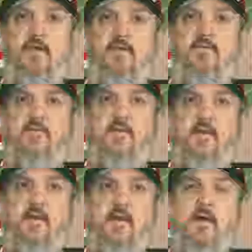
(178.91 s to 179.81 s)
that if
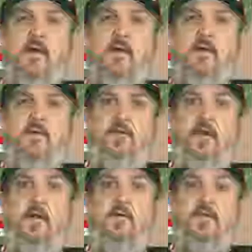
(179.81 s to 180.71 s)
you're
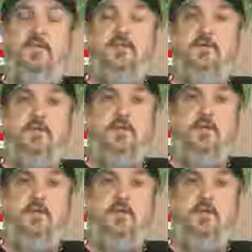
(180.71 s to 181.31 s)
not really sure what